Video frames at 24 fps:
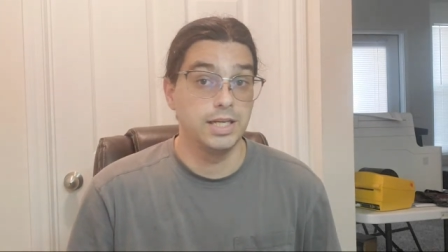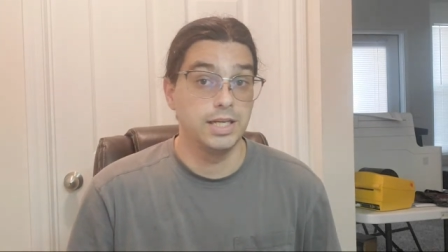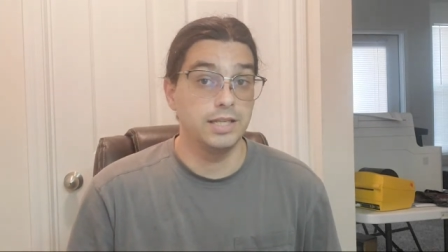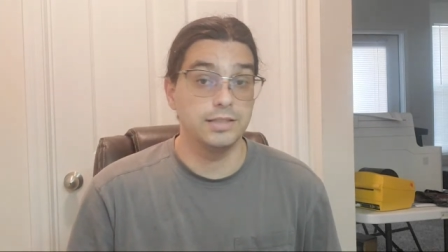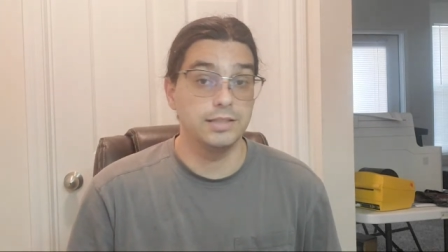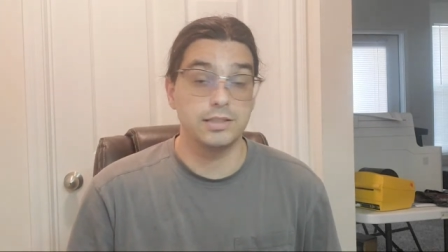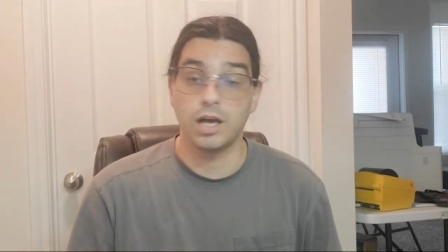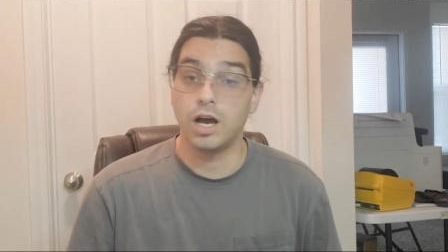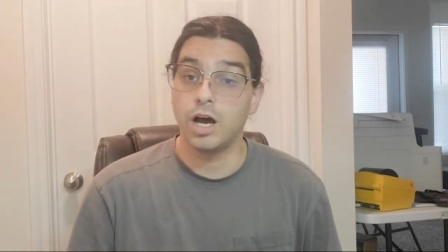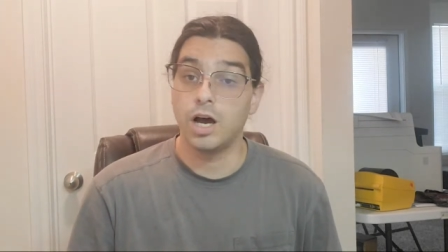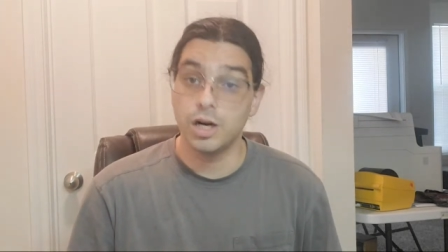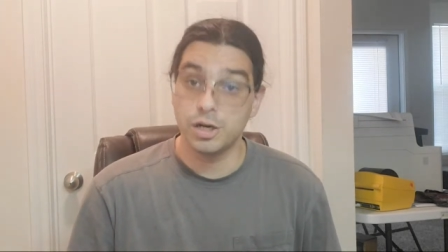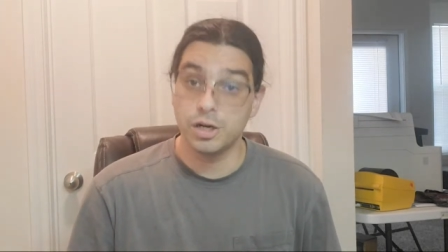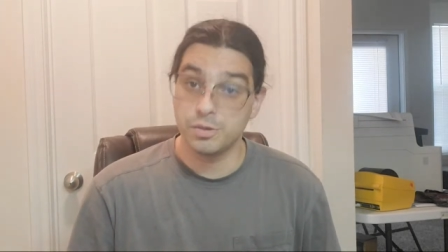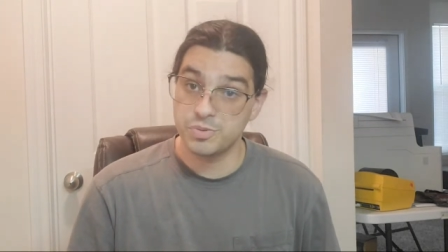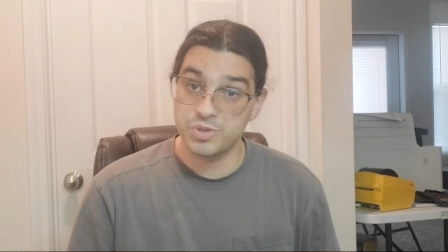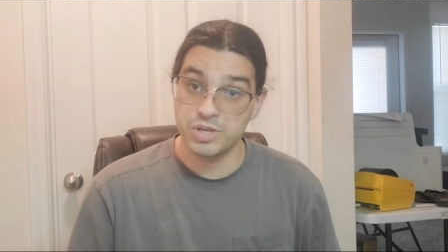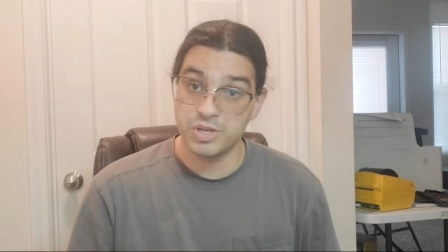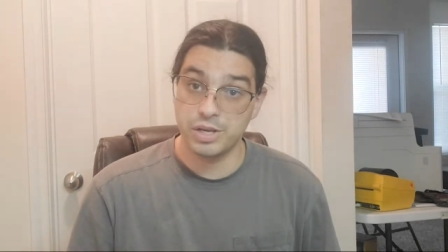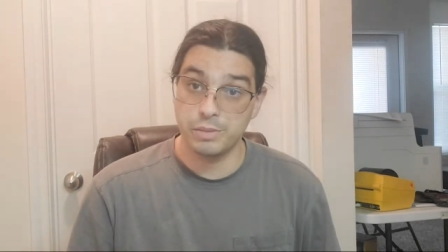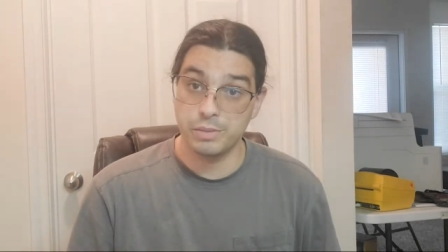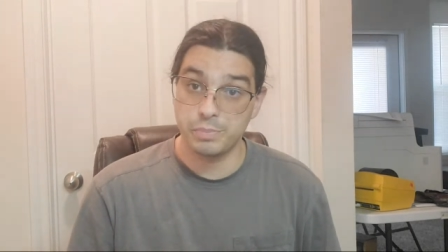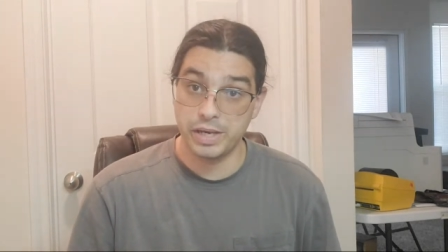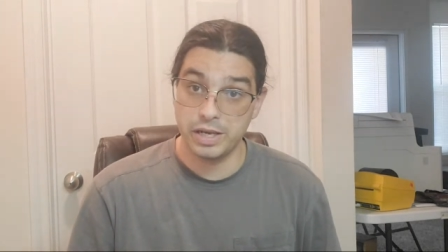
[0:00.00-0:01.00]
is
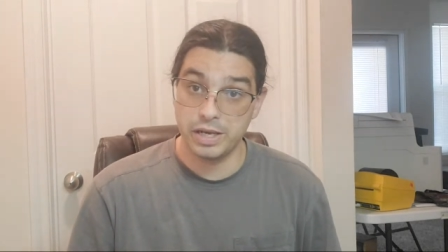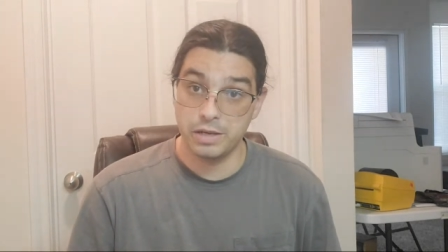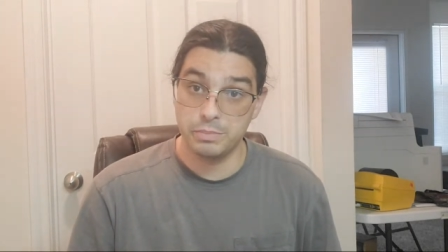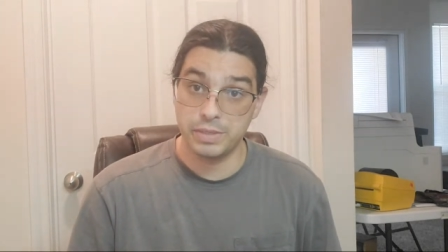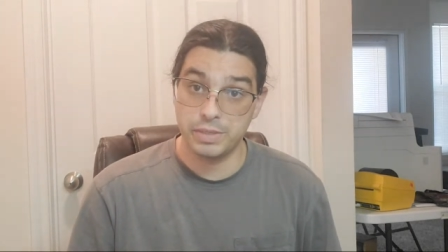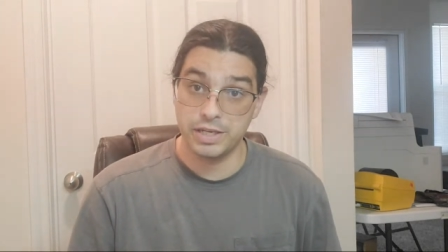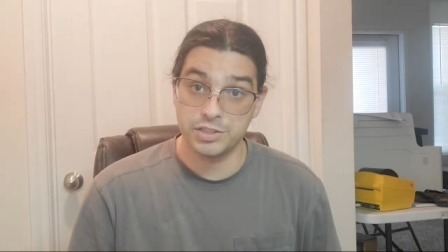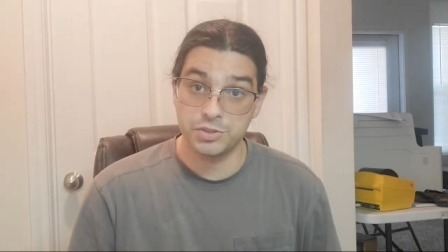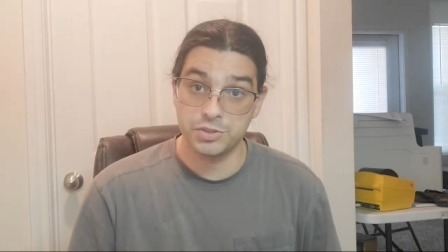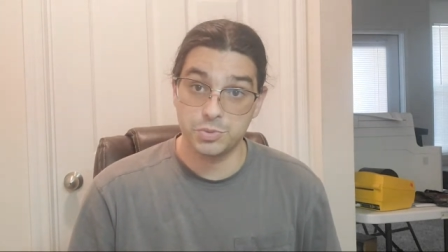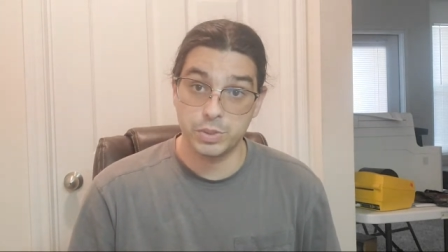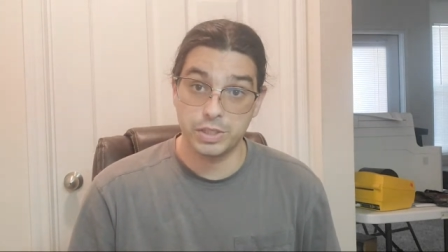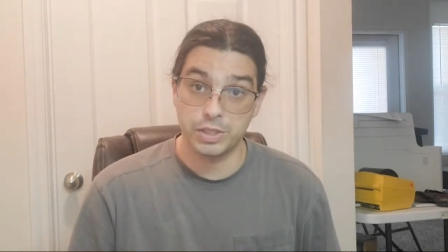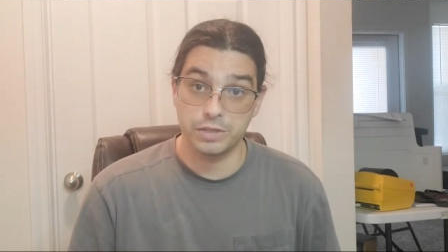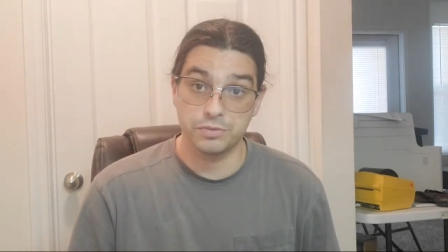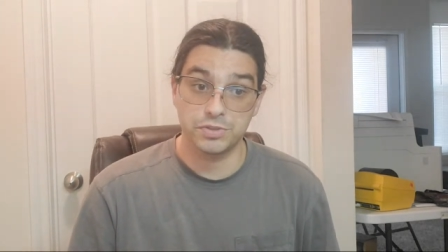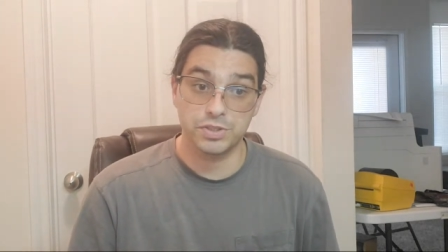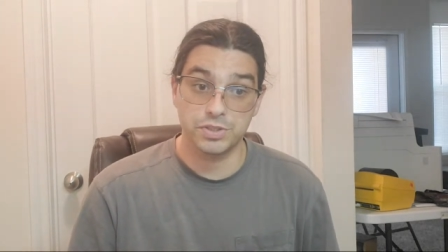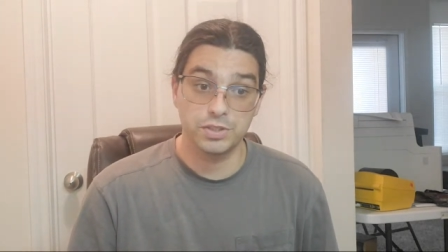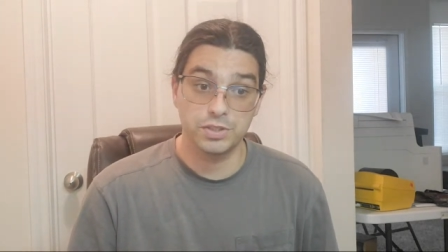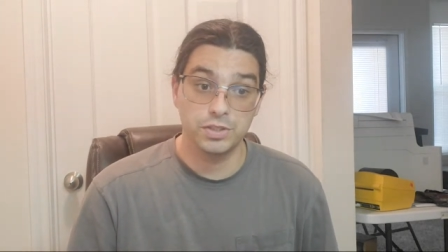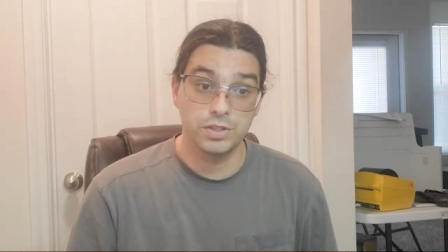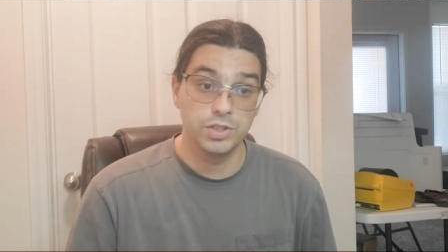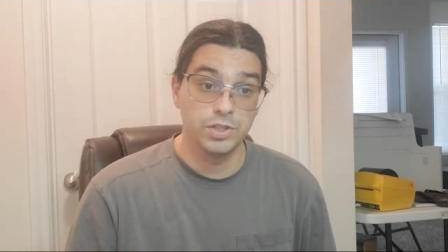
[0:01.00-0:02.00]
100% paid by Swift.